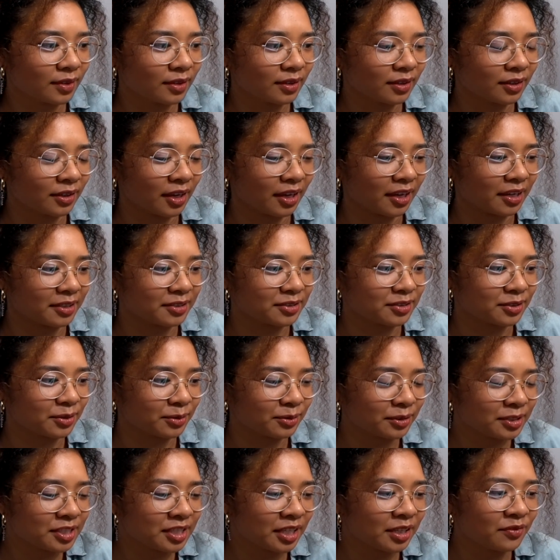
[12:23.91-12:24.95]
Okay, so
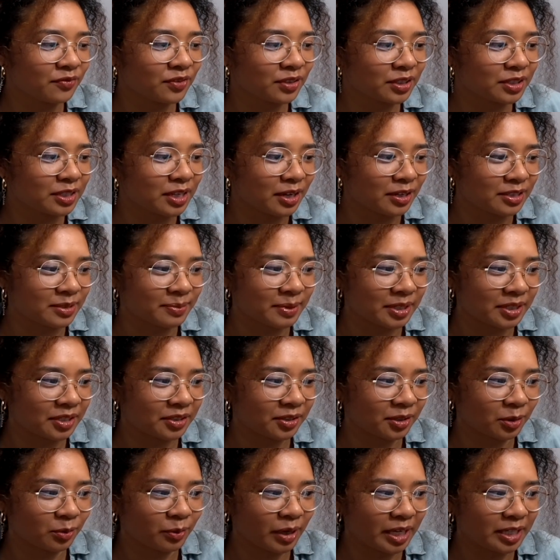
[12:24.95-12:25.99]
it looks like Villanelle is
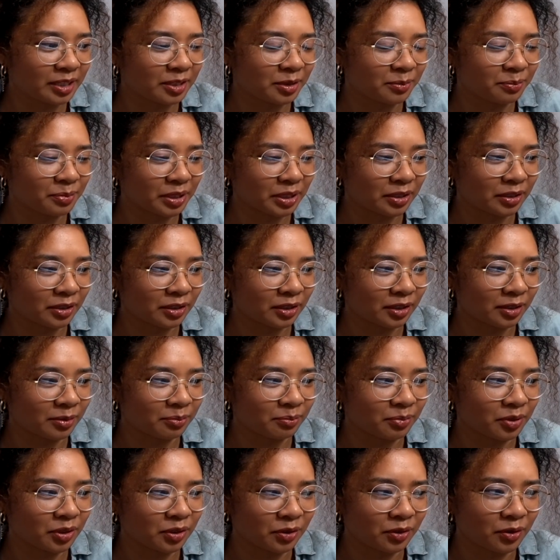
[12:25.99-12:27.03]
making her way to the Bitter
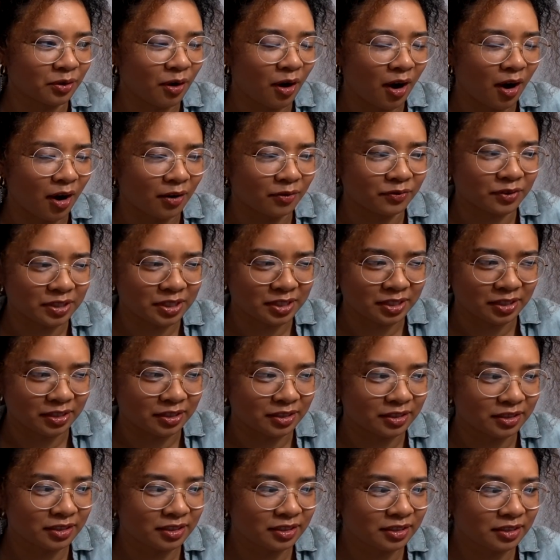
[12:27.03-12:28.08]
Pill
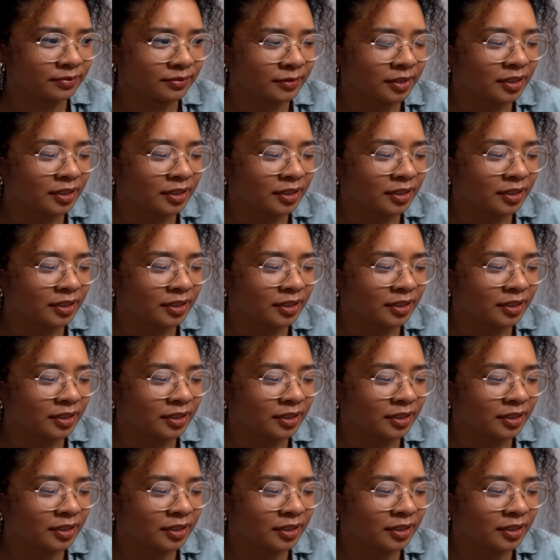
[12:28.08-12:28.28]
offices.